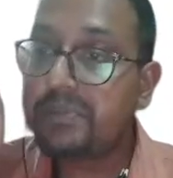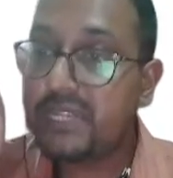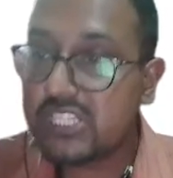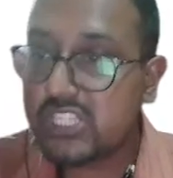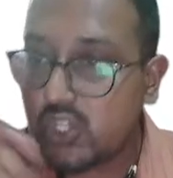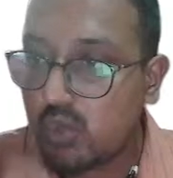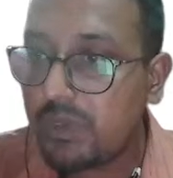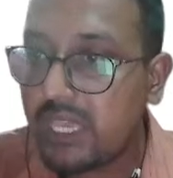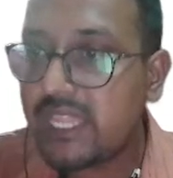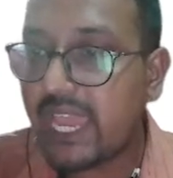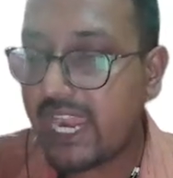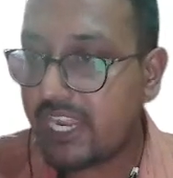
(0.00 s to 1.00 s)

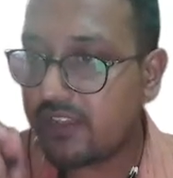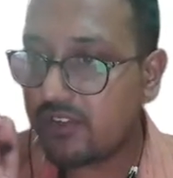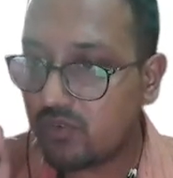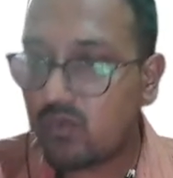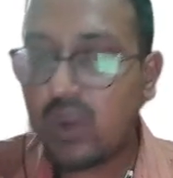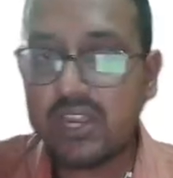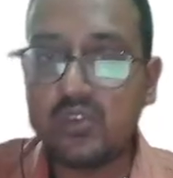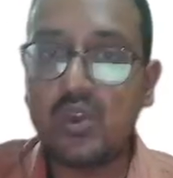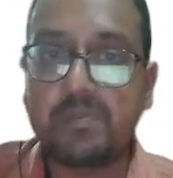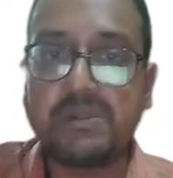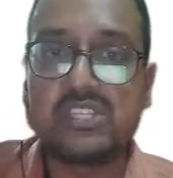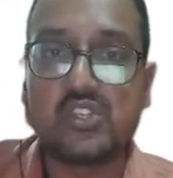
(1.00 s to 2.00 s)
presuming that what
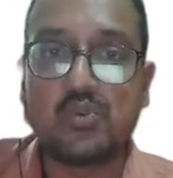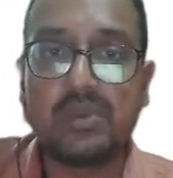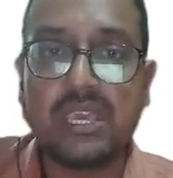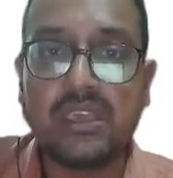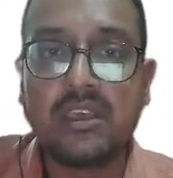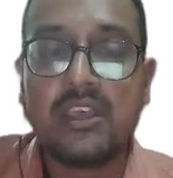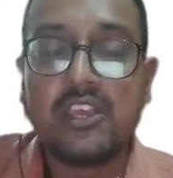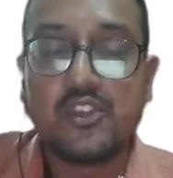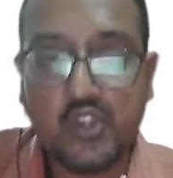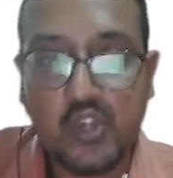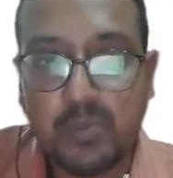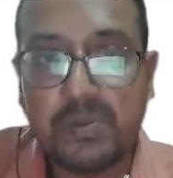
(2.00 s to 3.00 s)
you are presuming,
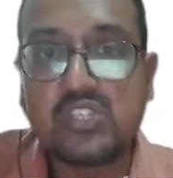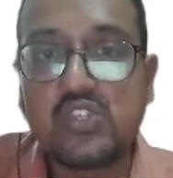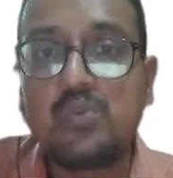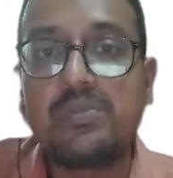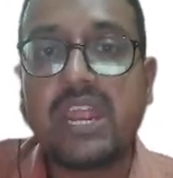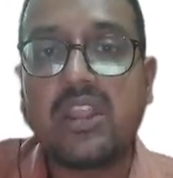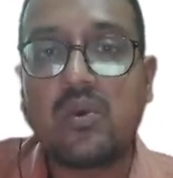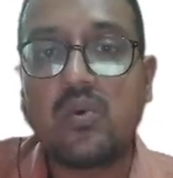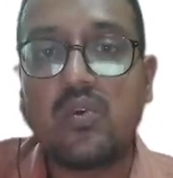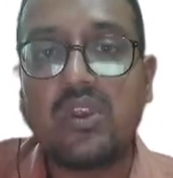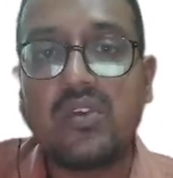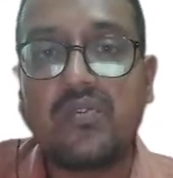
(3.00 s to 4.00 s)
you should presume that
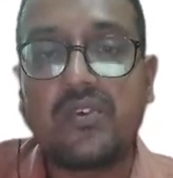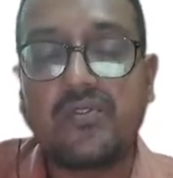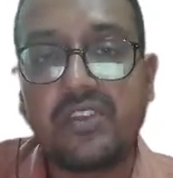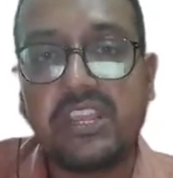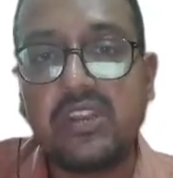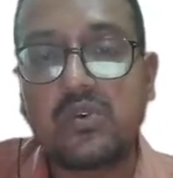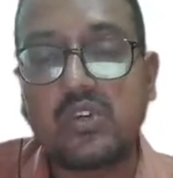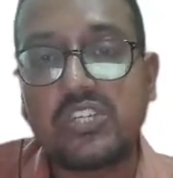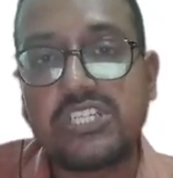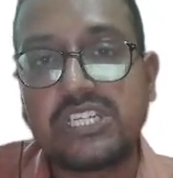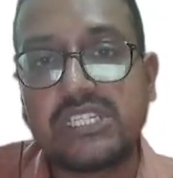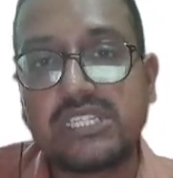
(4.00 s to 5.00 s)
only 15
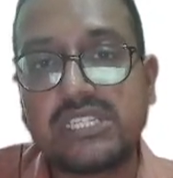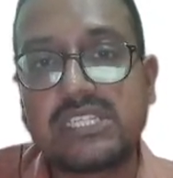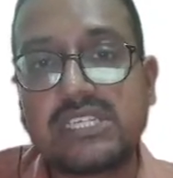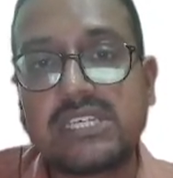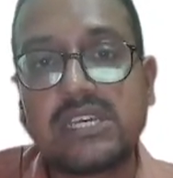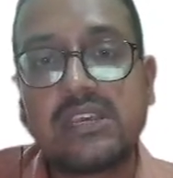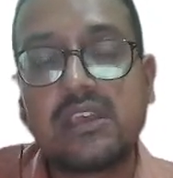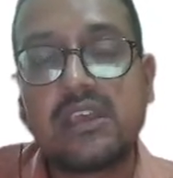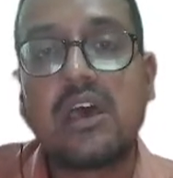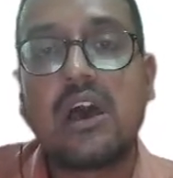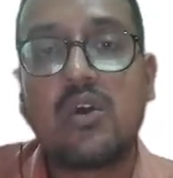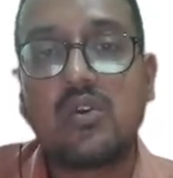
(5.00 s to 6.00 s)
questions
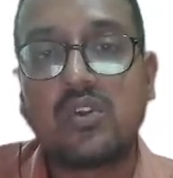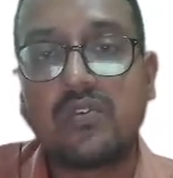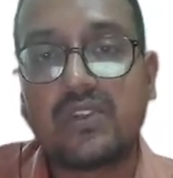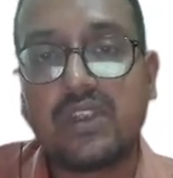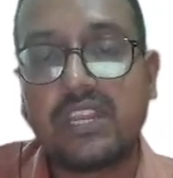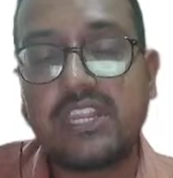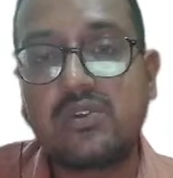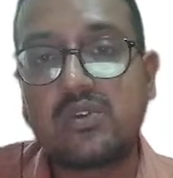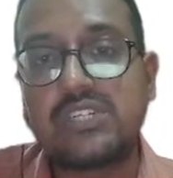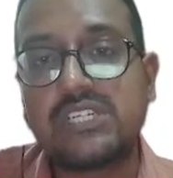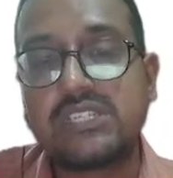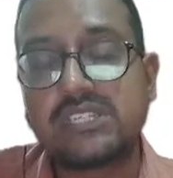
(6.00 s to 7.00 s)
out of 30
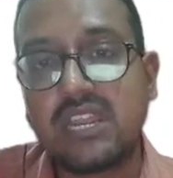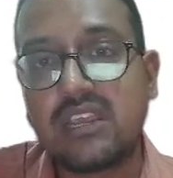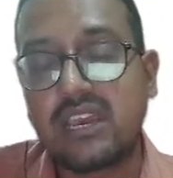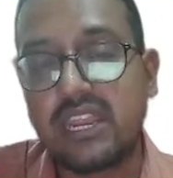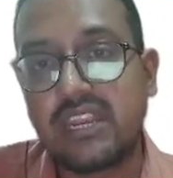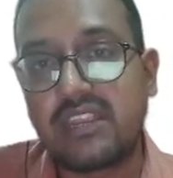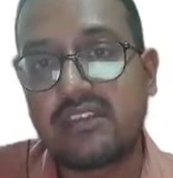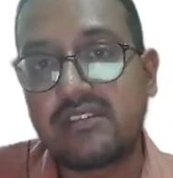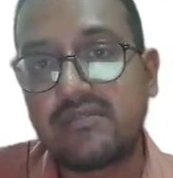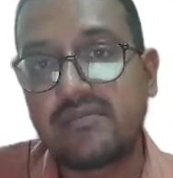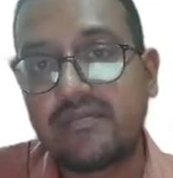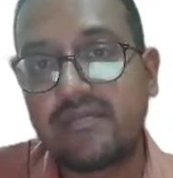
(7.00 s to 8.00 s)
questions are correct,